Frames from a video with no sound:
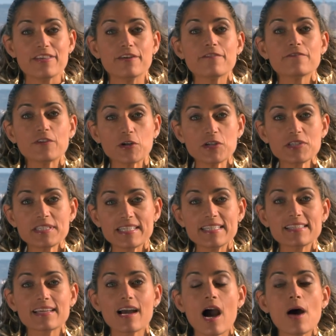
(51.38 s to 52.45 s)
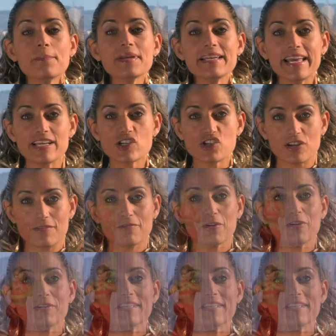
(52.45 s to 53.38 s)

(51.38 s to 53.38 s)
The first is a combination for you